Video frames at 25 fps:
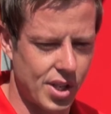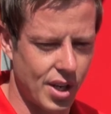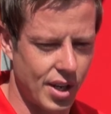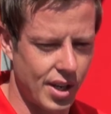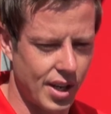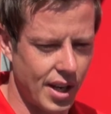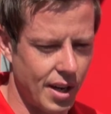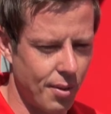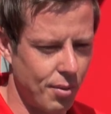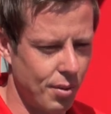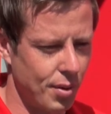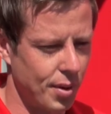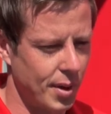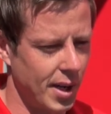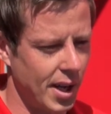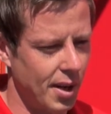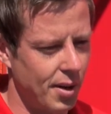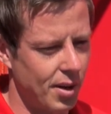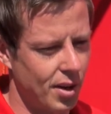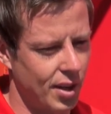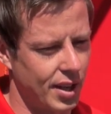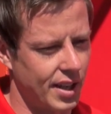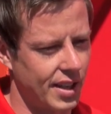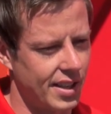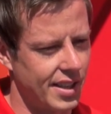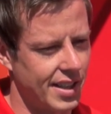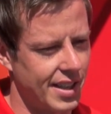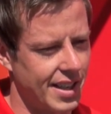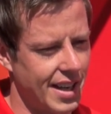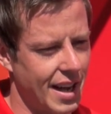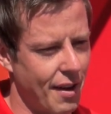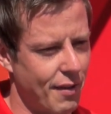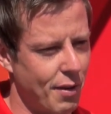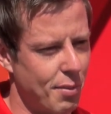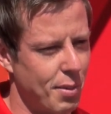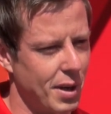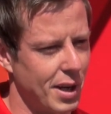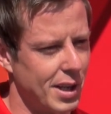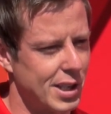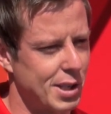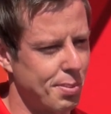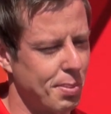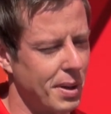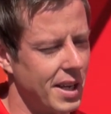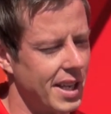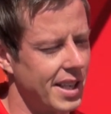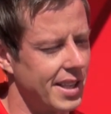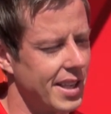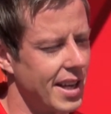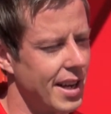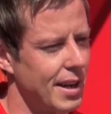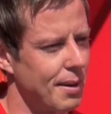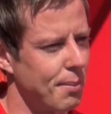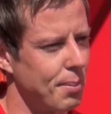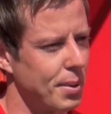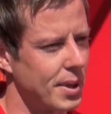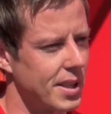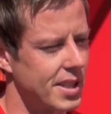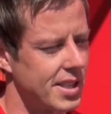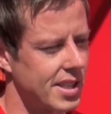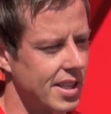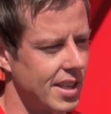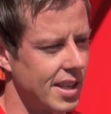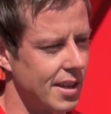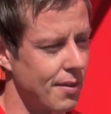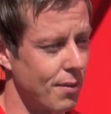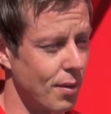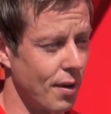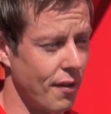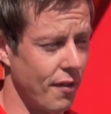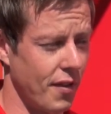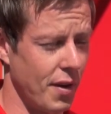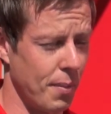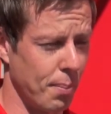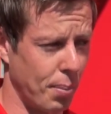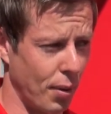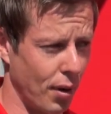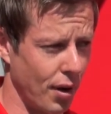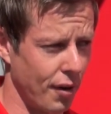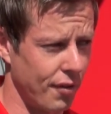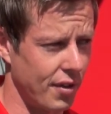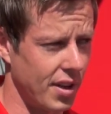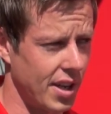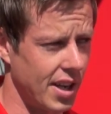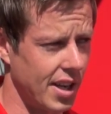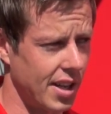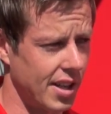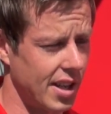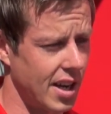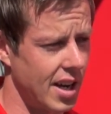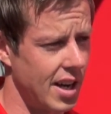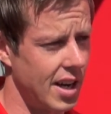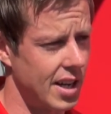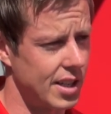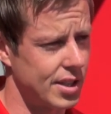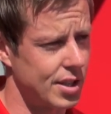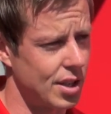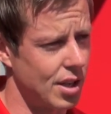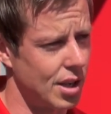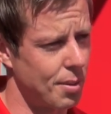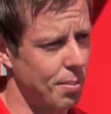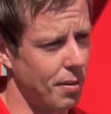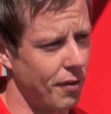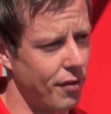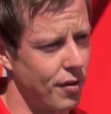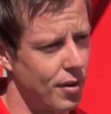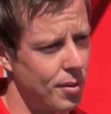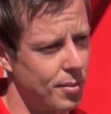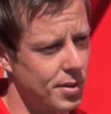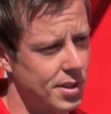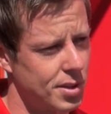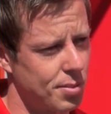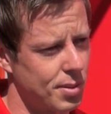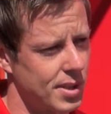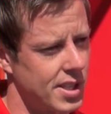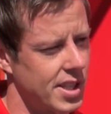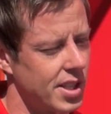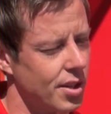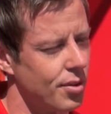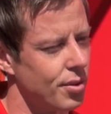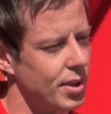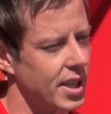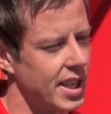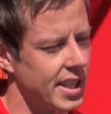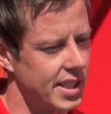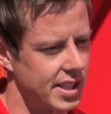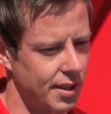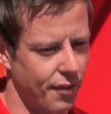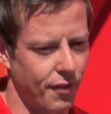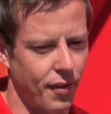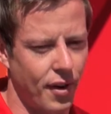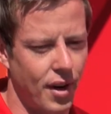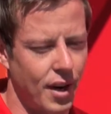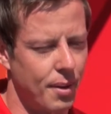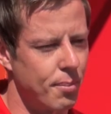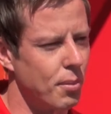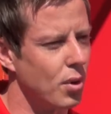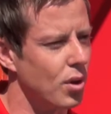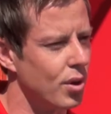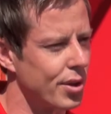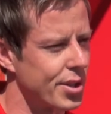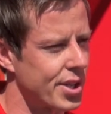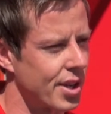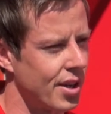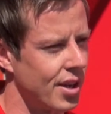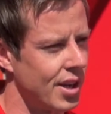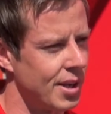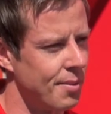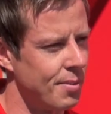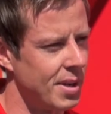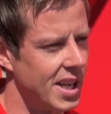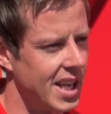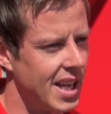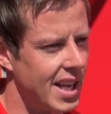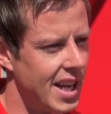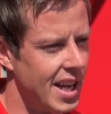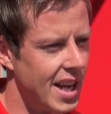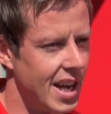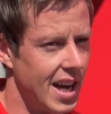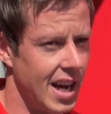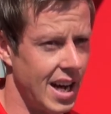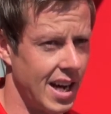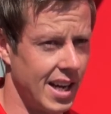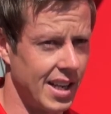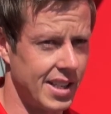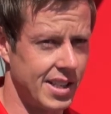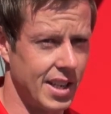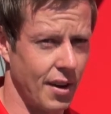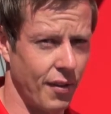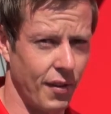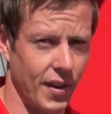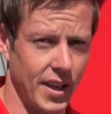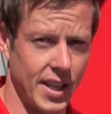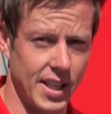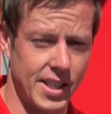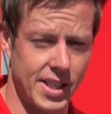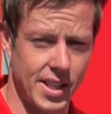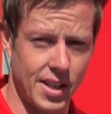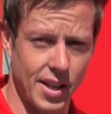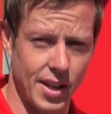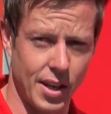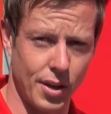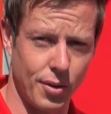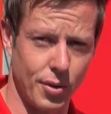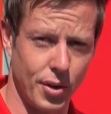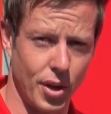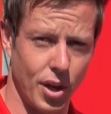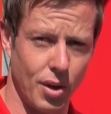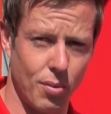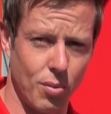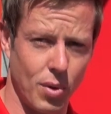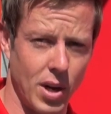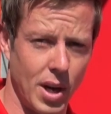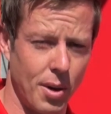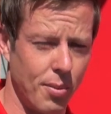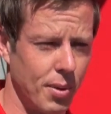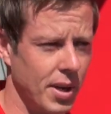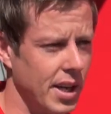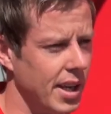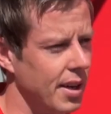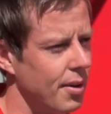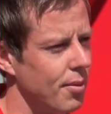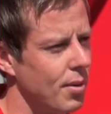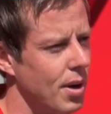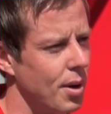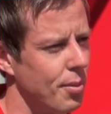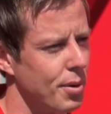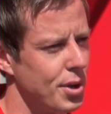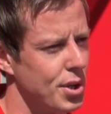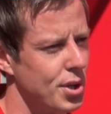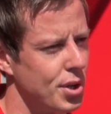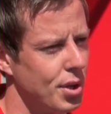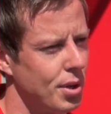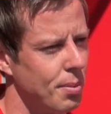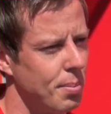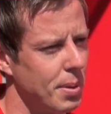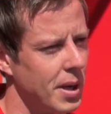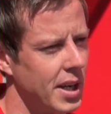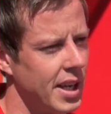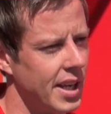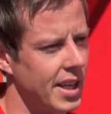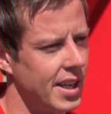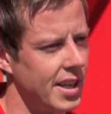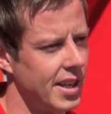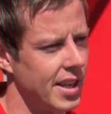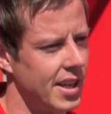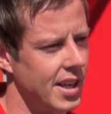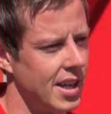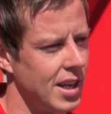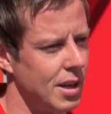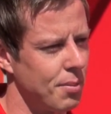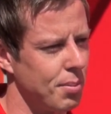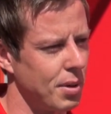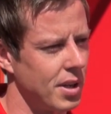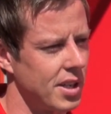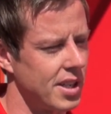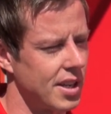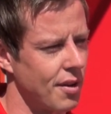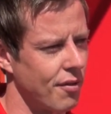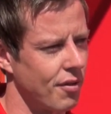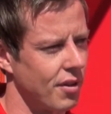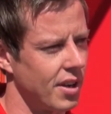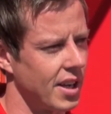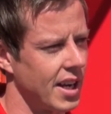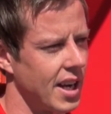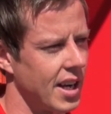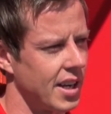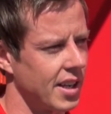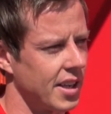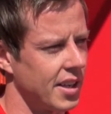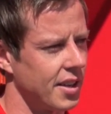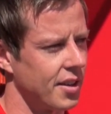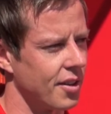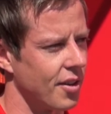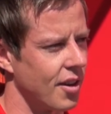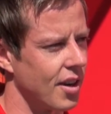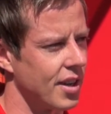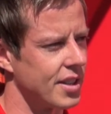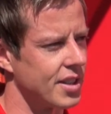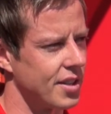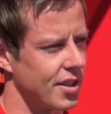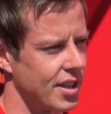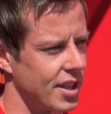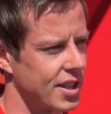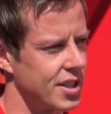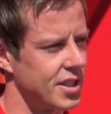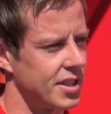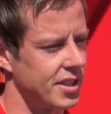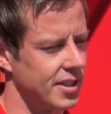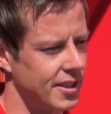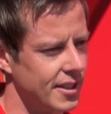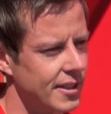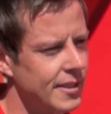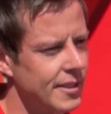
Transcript: so yeah, we are looking to have a bit of speed then. But uh, we've improved the, the hard tyre performance. We still need to find more time. Uh, definitely still not where we, where we should be, uh, but definitely heading in the right direction.